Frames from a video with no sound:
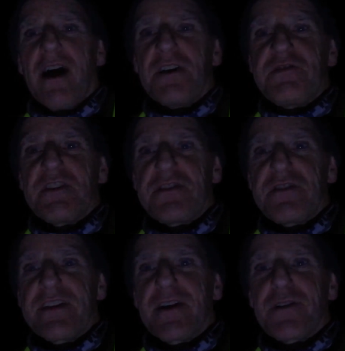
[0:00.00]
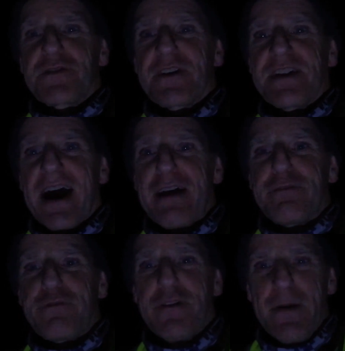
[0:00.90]
I did think I was going to
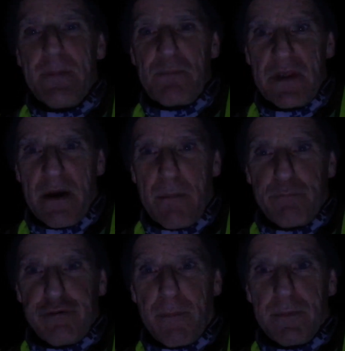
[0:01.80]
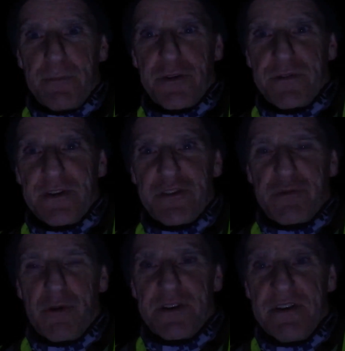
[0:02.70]
have problems on this
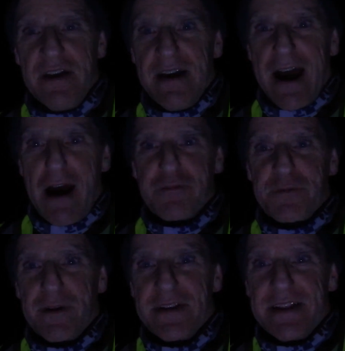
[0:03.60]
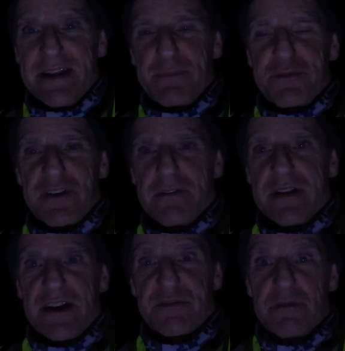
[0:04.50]
one after my little episode
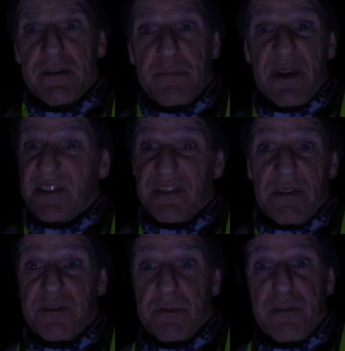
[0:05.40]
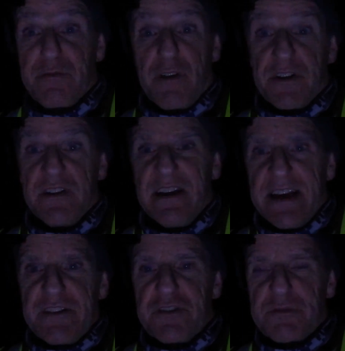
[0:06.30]
last week, but it seems to be fine.
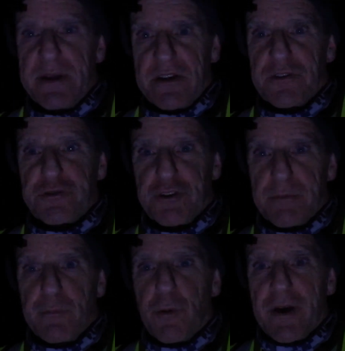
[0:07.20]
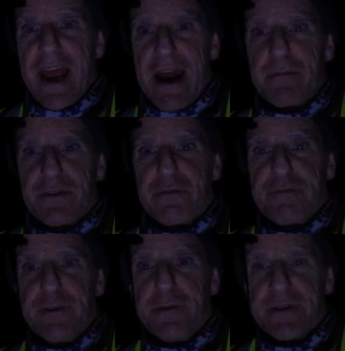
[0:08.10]
It just meant I took more care of the
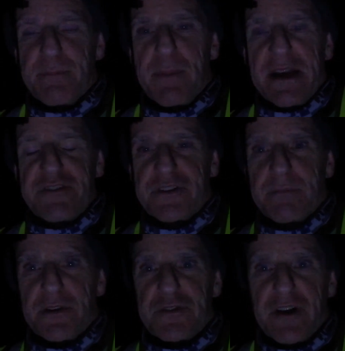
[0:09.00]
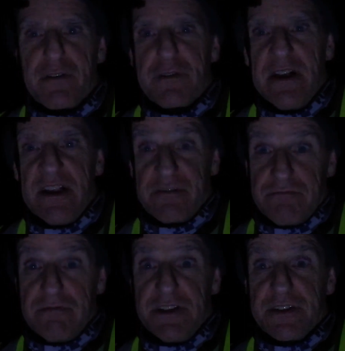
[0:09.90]
food and pacing myself. It's
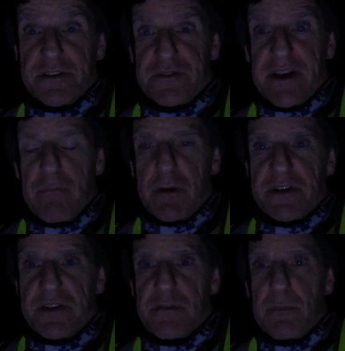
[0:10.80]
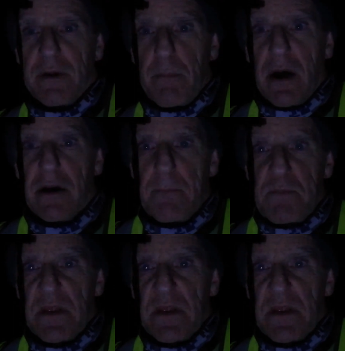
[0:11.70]
really good to get one under my belt.